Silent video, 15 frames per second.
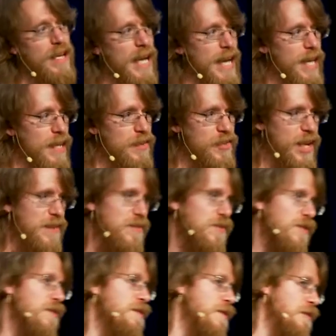and
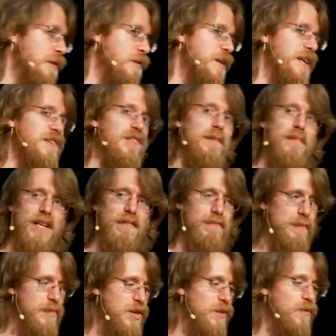chances are they're learning something
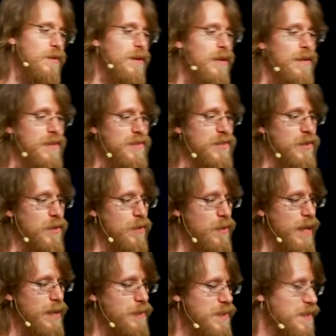from you. So I would